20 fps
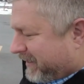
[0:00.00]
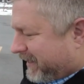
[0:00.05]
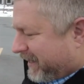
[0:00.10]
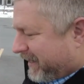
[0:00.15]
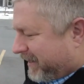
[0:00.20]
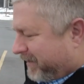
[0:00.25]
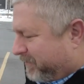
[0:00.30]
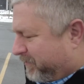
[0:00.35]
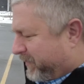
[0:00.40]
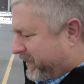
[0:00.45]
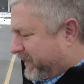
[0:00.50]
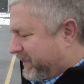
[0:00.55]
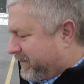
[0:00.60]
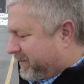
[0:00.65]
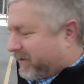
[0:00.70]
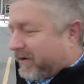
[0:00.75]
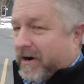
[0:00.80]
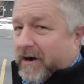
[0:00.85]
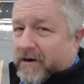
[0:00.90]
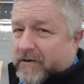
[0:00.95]
um, but
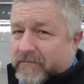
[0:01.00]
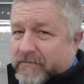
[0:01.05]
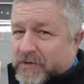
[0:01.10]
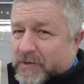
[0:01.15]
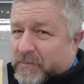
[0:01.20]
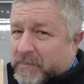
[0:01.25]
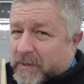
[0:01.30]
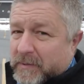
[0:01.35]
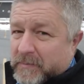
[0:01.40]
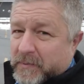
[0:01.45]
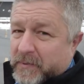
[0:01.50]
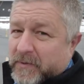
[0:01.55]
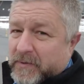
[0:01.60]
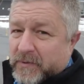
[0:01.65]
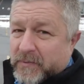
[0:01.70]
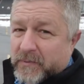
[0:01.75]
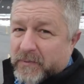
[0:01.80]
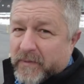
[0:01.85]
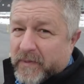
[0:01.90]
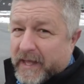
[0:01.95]
there are a few people
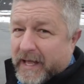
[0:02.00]
do,